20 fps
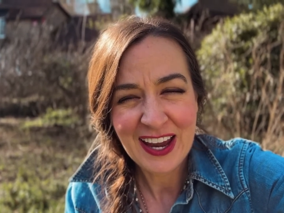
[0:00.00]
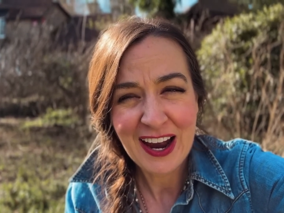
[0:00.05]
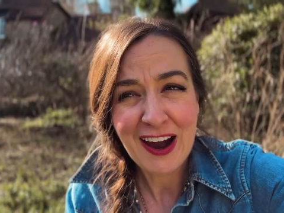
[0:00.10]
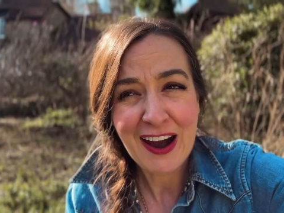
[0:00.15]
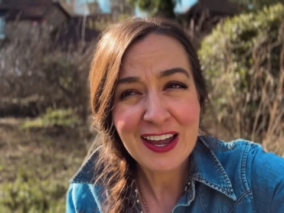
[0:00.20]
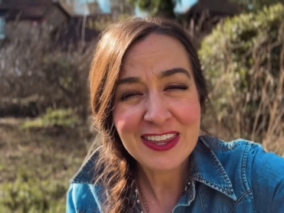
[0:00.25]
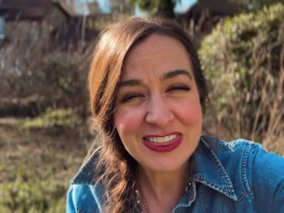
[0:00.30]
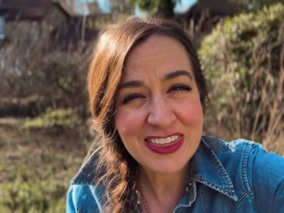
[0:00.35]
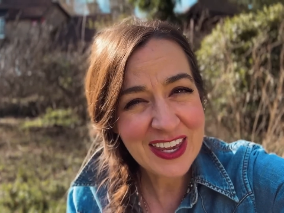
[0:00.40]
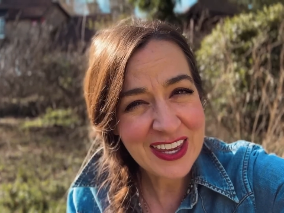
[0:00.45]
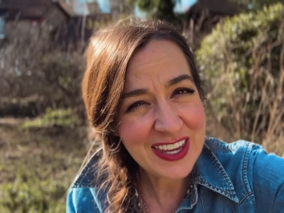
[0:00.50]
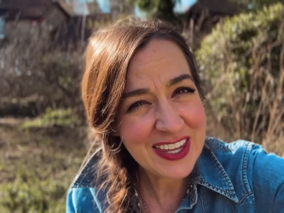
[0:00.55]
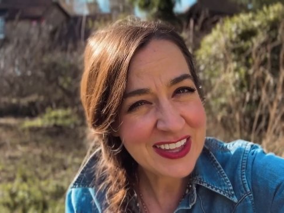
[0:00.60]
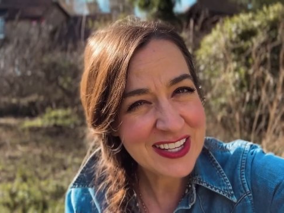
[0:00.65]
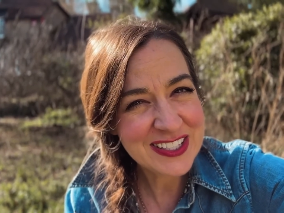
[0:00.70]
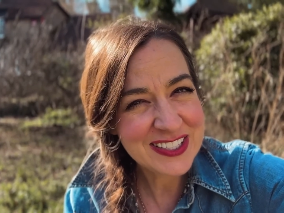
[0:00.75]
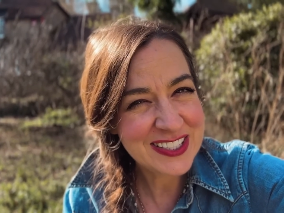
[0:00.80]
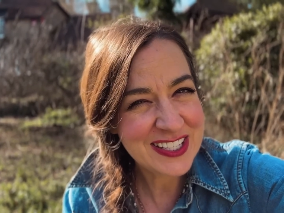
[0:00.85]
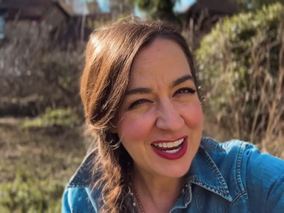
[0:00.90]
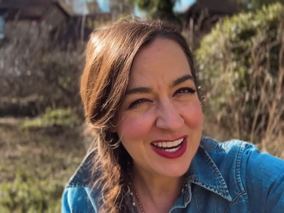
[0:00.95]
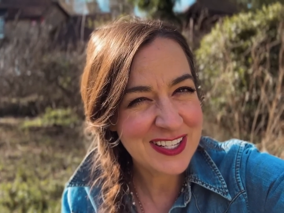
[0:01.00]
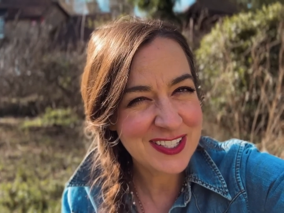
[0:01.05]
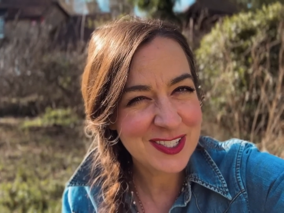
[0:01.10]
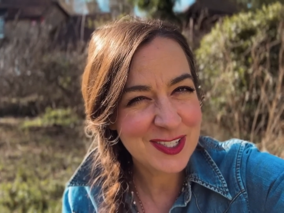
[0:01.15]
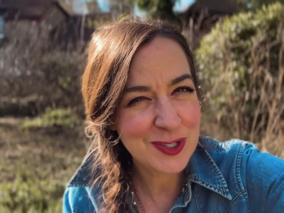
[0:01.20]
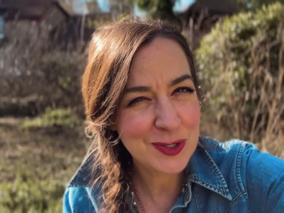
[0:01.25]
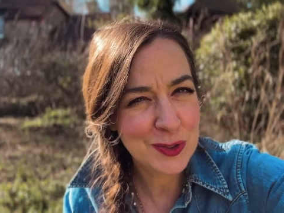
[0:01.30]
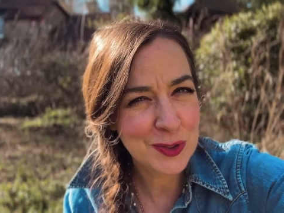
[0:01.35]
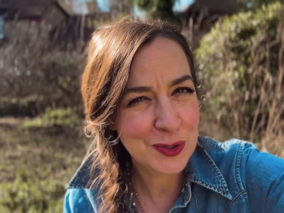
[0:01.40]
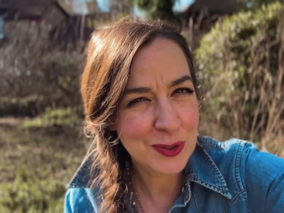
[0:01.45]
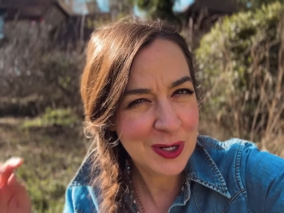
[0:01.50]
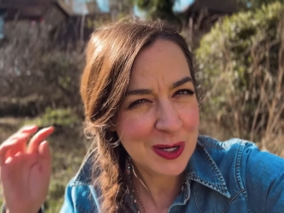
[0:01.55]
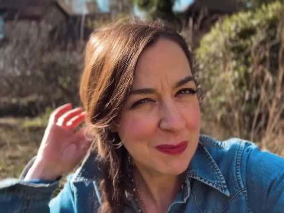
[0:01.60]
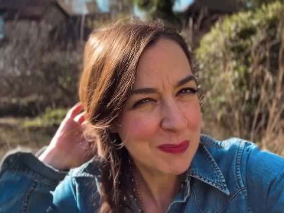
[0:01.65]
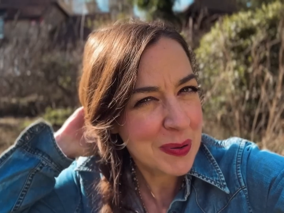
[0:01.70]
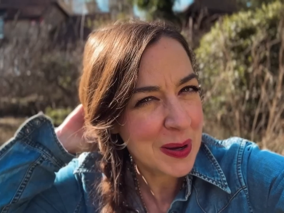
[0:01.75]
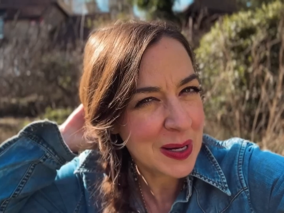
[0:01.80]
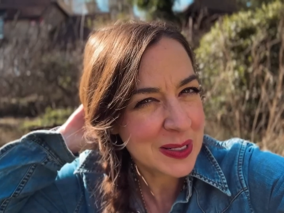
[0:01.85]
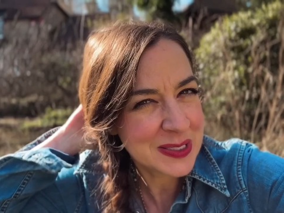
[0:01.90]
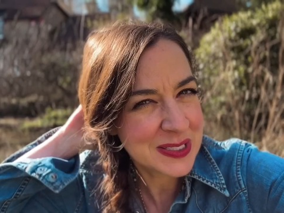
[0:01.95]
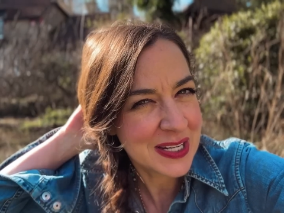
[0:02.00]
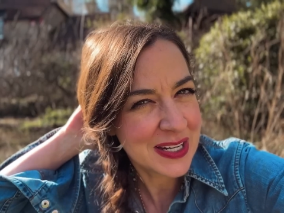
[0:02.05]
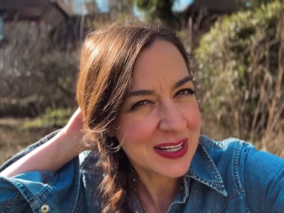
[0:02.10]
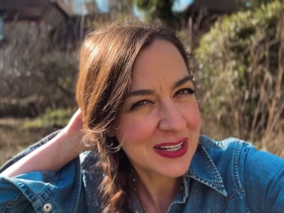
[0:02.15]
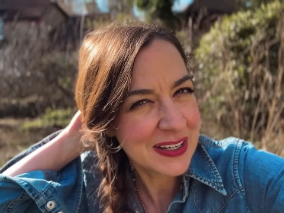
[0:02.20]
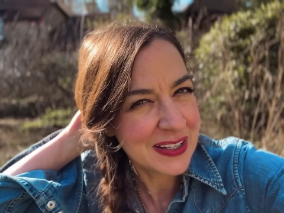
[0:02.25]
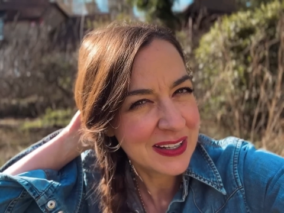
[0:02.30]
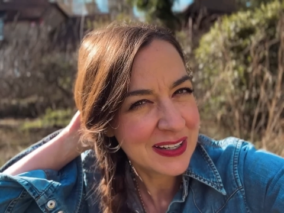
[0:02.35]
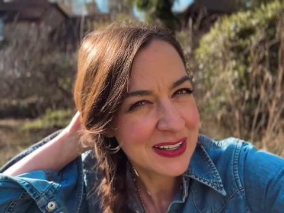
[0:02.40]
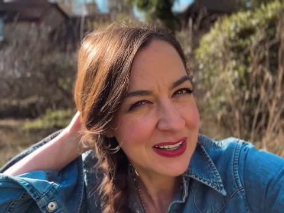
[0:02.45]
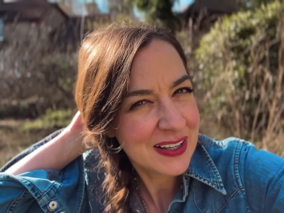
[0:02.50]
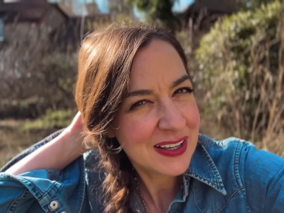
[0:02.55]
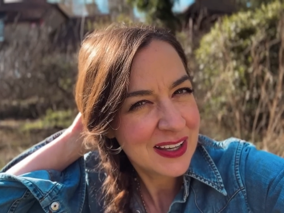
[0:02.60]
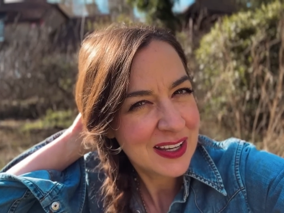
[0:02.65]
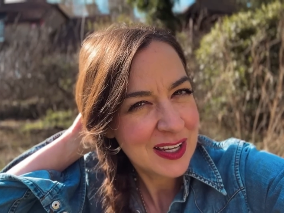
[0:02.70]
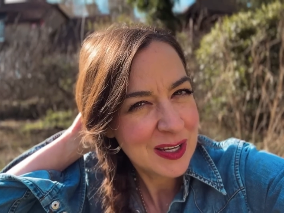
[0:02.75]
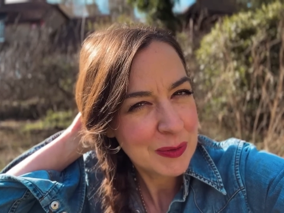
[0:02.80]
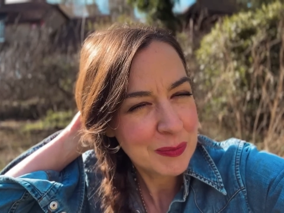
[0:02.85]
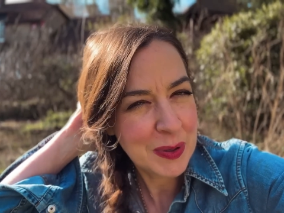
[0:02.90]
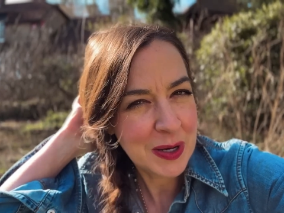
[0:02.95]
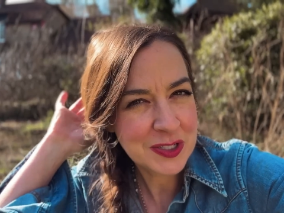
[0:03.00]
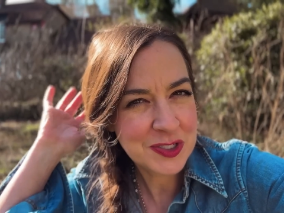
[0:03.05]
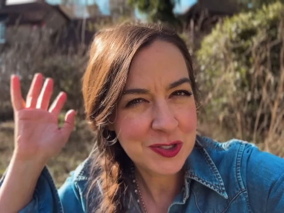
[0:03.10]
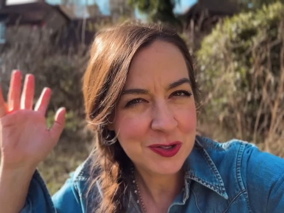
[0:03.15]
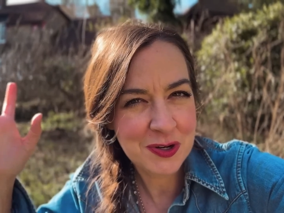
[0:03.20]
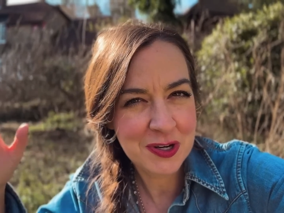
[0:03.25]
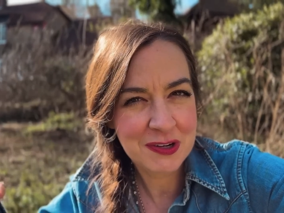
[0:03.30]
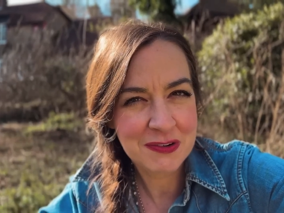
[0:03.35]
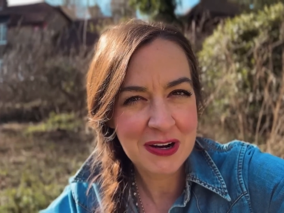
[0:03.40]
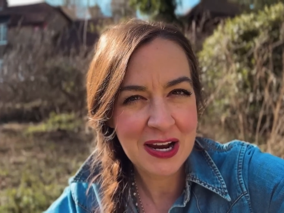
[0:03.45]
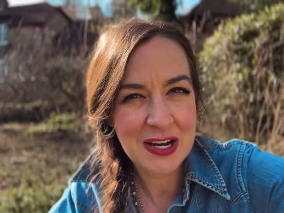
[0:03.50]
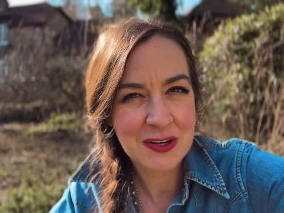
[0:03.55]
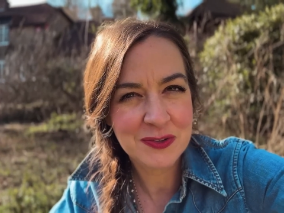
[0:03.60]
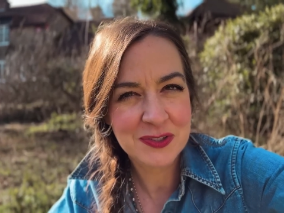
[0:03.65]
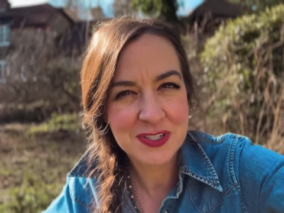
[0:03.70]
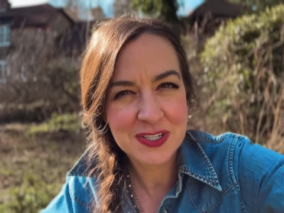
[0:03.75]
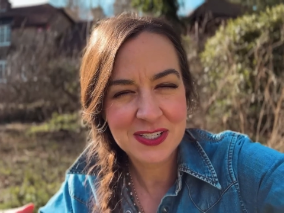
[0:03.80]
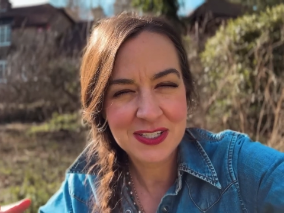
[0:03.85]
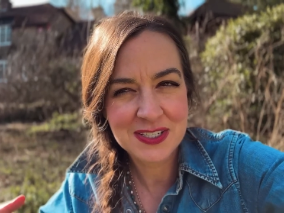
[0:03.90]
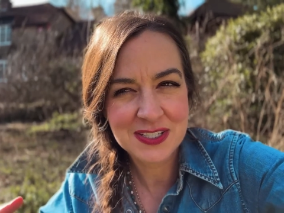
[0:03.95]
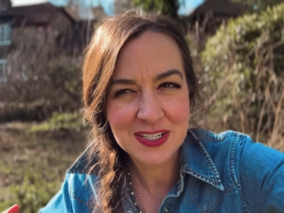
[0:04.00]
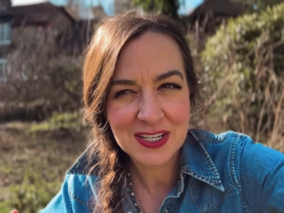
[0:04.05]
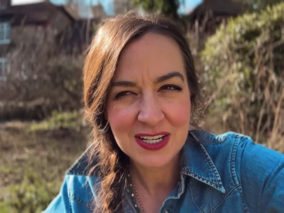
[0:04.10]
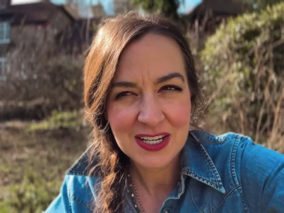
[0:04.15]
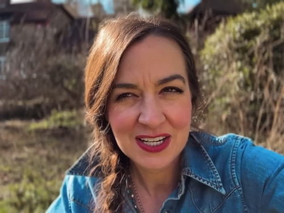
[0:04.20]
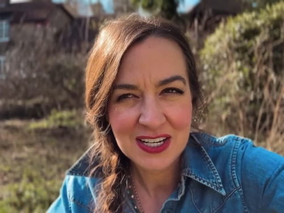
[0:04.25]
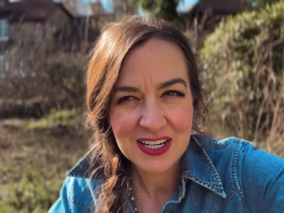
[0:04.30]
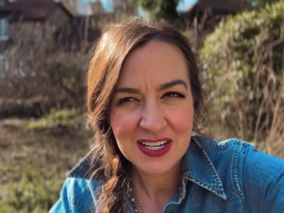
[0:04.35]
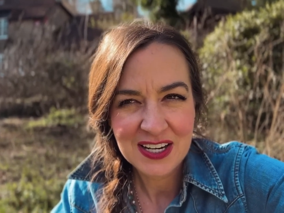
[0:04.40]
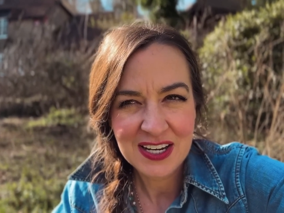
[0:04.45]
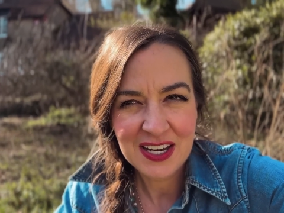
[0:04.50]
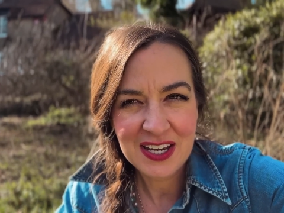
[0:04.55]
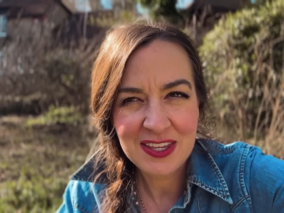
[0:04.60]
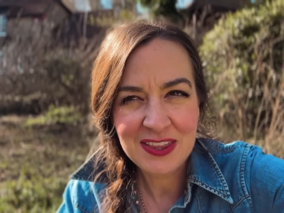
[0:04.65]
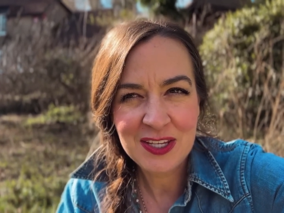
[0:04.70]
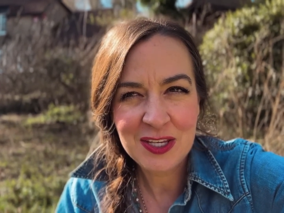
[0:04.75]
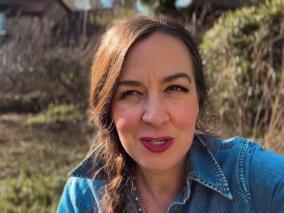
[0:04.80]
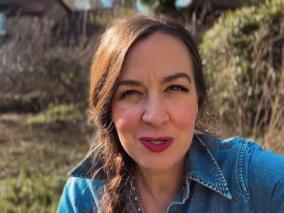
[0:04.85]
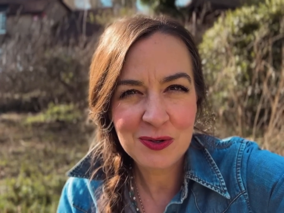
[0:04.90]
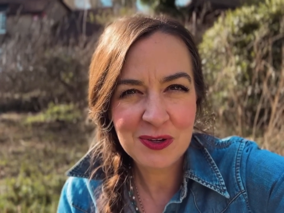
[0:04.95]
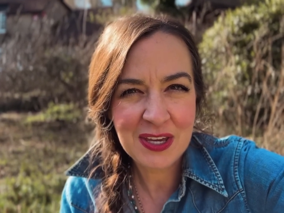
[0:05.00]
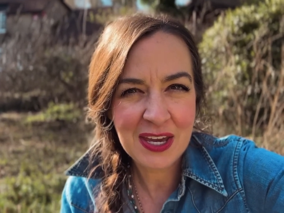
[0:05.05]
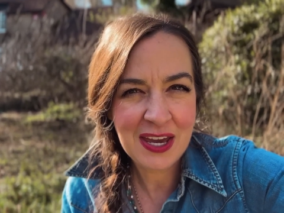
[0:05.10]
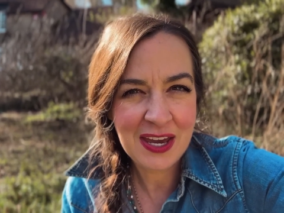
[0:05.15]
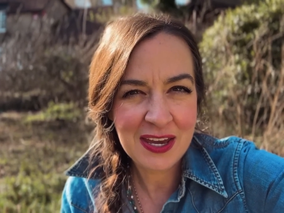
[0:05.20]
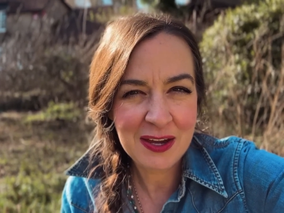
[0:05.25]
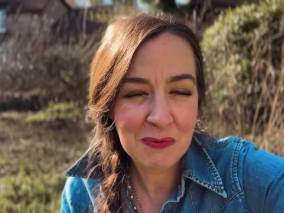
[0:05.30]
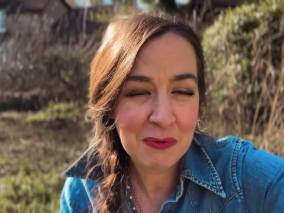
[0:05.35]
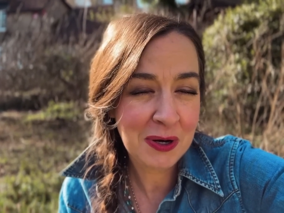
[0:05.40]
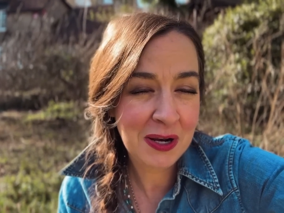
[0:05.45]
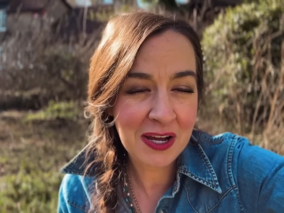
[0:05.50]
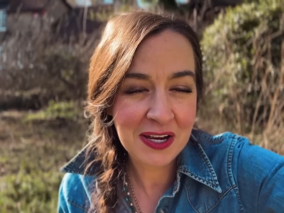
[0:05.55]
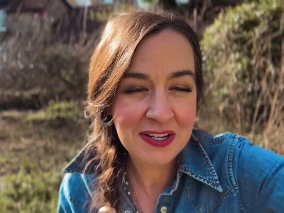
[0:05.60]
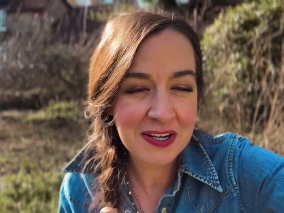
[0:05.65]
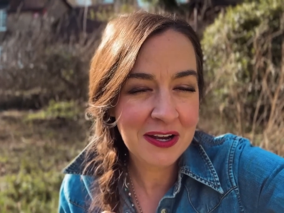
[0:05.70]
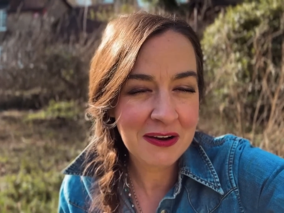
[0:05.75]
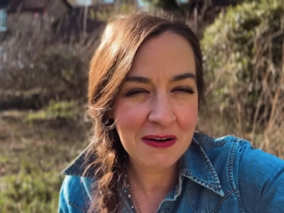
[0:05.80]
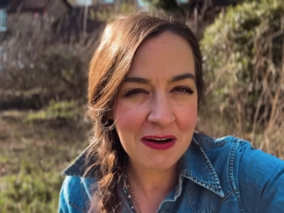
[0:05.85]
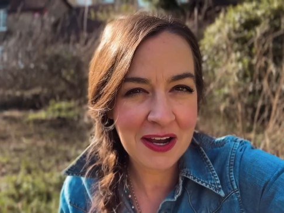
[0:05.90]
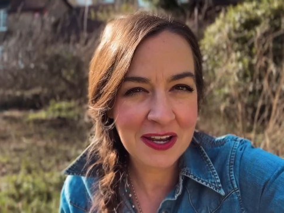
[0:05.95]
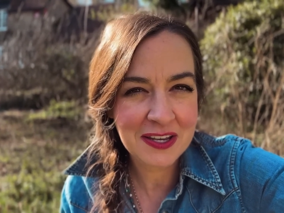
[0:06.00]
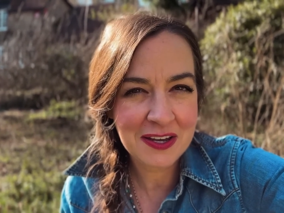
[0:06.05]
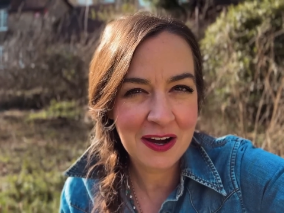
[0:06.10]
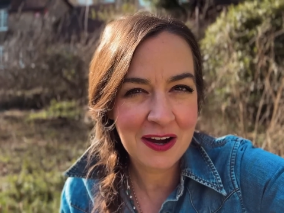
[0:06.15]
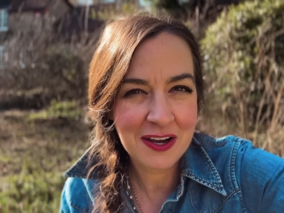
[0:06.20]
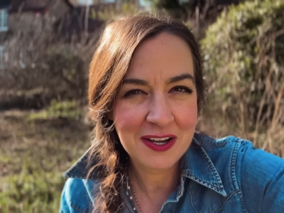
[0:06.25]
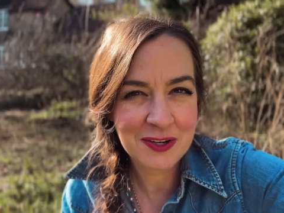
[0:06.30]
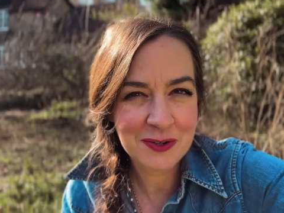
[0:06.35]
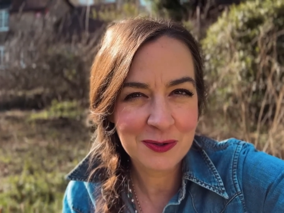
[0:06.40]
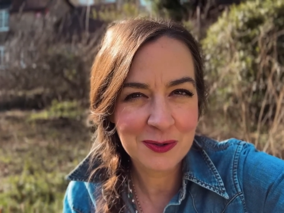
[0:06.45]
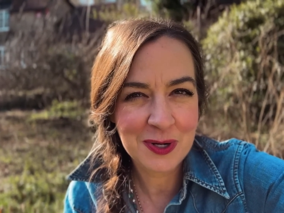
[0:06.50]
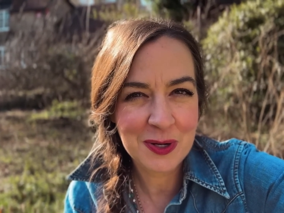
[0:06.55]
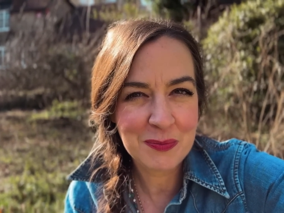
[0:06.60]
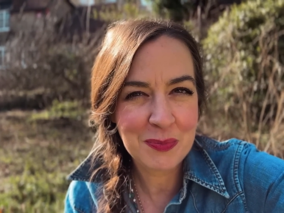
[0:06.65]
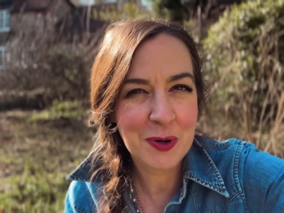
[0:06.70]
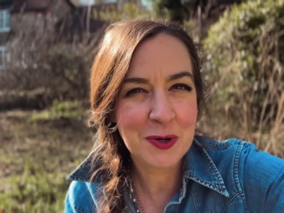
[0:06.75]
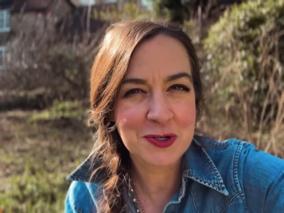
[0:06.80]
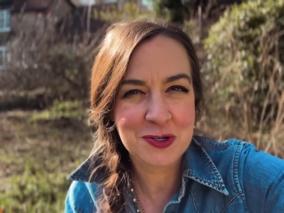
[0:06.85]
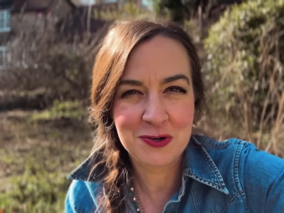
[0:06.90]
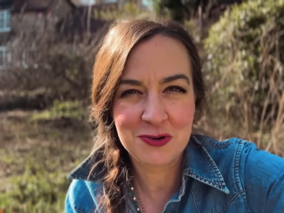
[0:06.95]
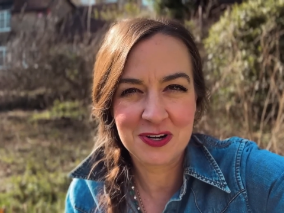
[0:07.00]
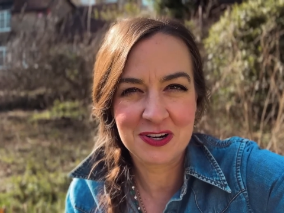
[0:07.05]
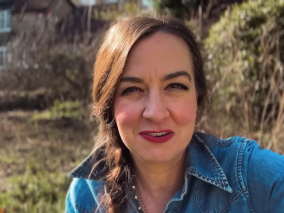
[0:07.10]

I think in the States you call it puttering around, and in the UK, well, I know I call it pottering